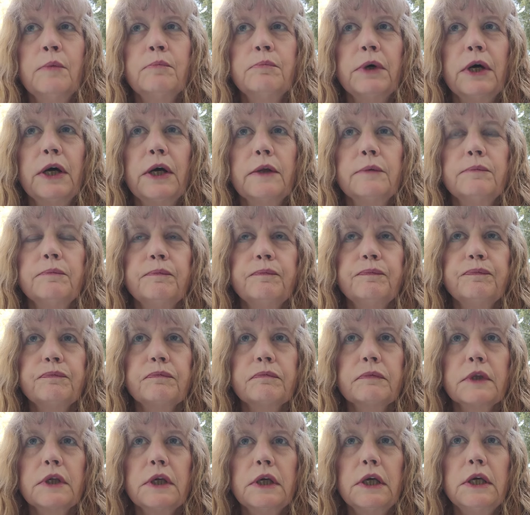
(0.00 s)
But
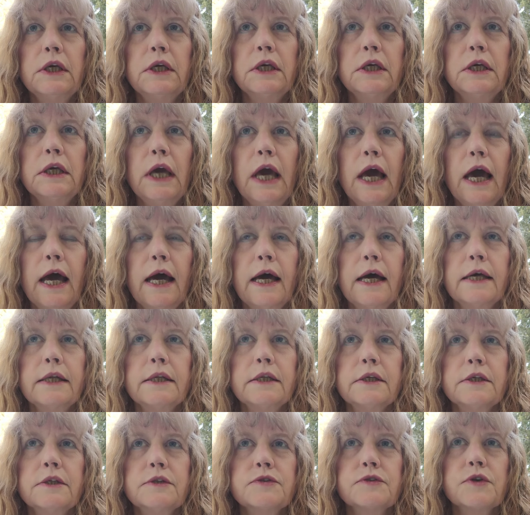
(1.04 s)
he had
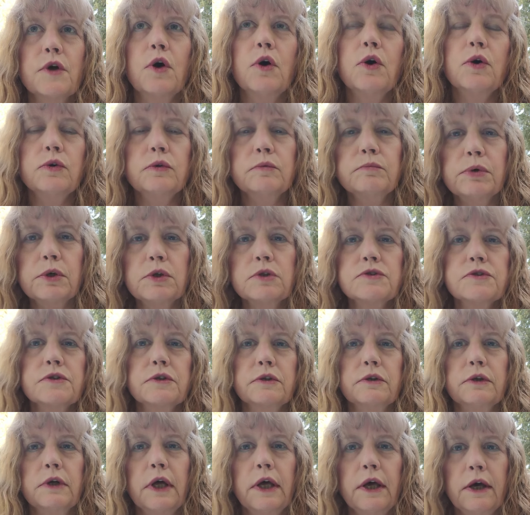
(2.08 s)
his own
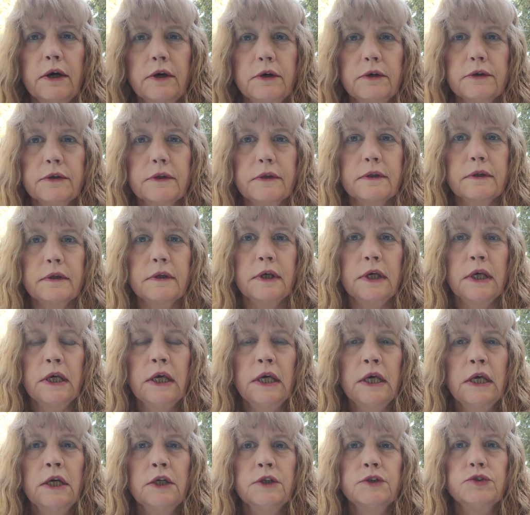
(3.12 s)
personal health
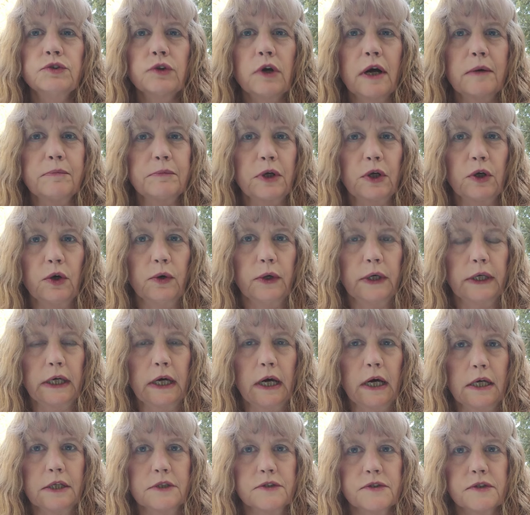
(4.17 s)
drama going
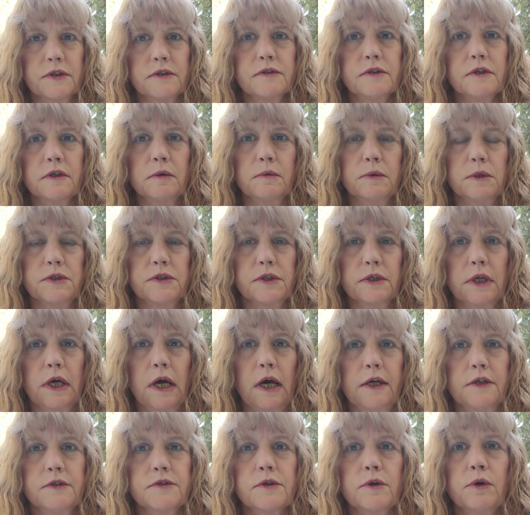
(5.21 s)
on since he was in
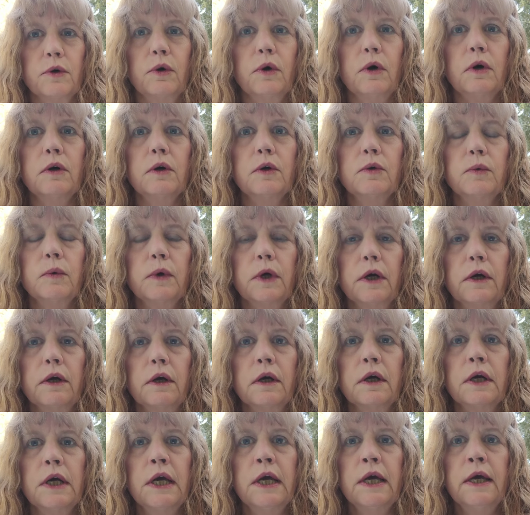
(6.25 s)
high school,
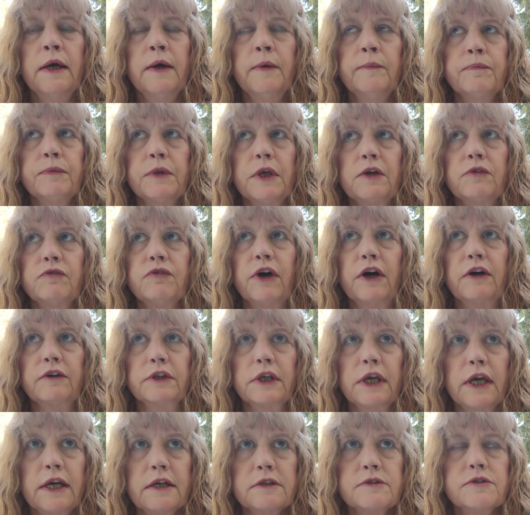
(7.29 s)
where they found
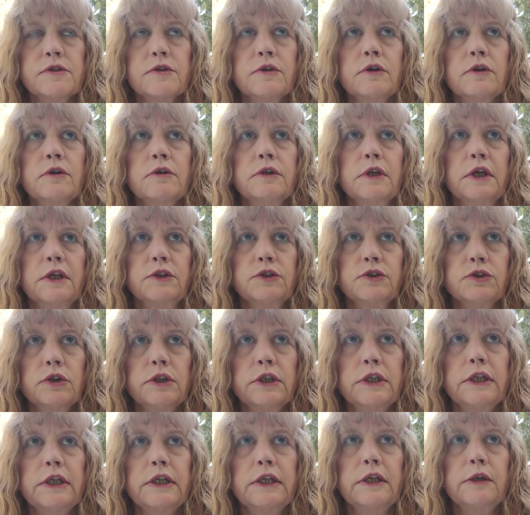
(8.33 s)
cancer, they
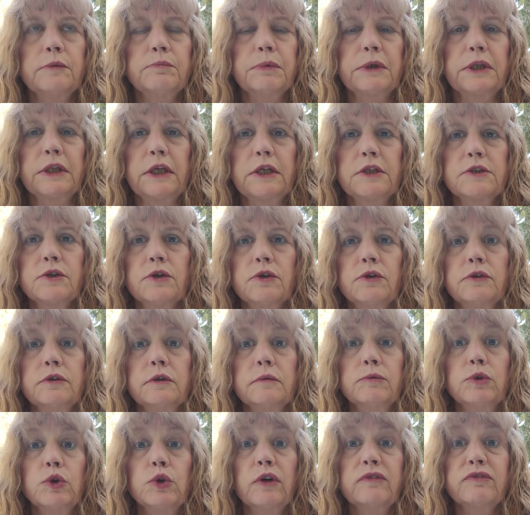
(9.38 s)
treated it, but they told
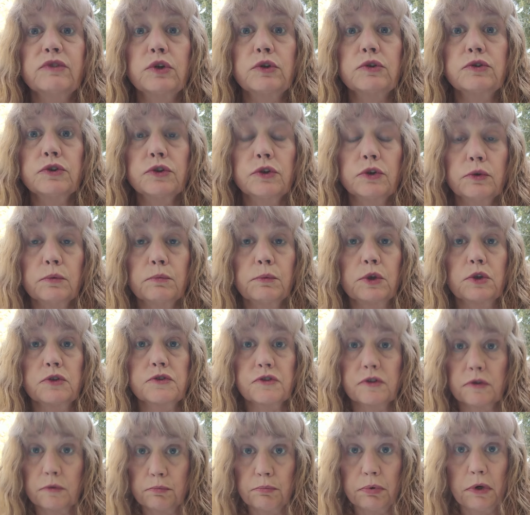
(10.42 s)
him, you have no tumor
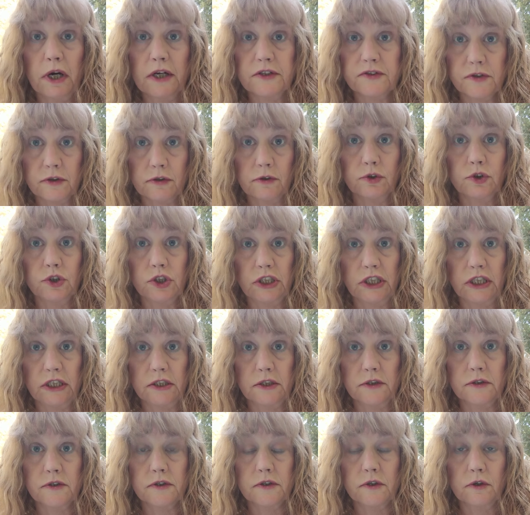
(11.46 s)
suppressor
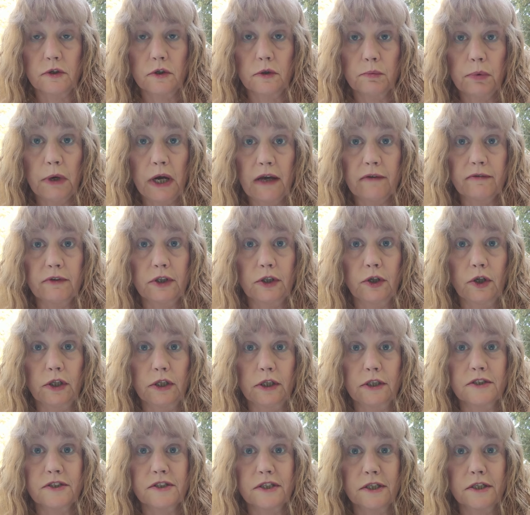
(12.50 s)
genes, so you're probably going
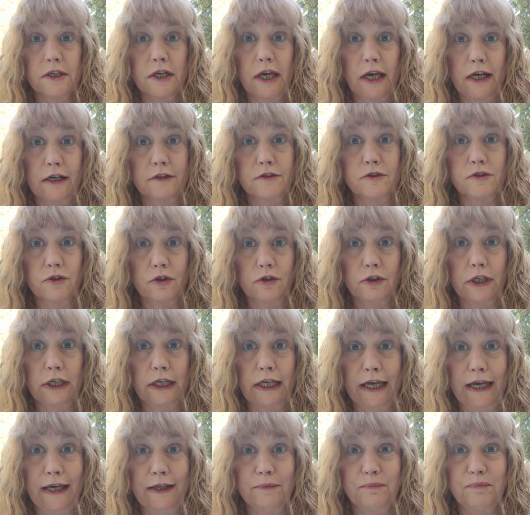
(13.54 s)
to see cancer
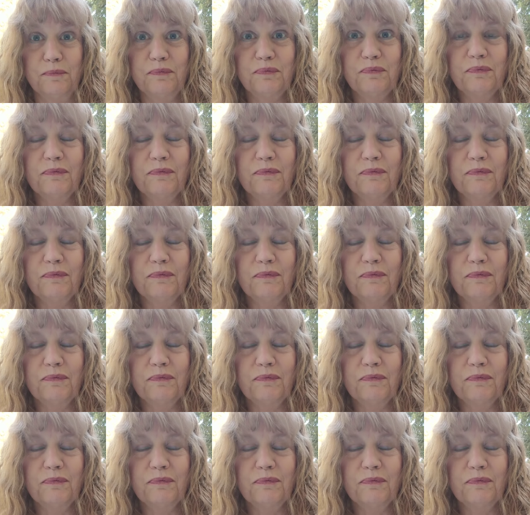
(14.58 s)
again.